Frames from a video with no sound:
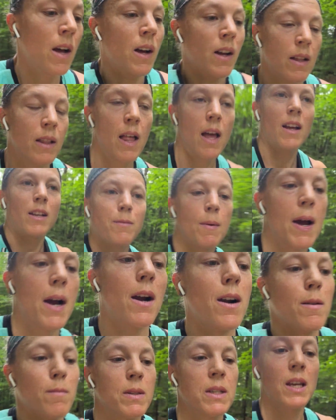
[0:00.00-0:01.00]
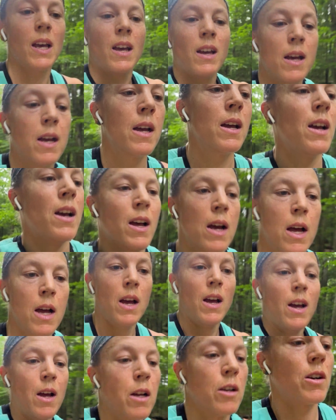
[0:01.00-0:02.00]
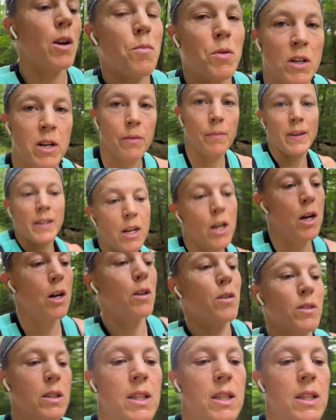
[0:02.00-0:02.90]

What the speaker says: legs, my arms, trying to push off my toes,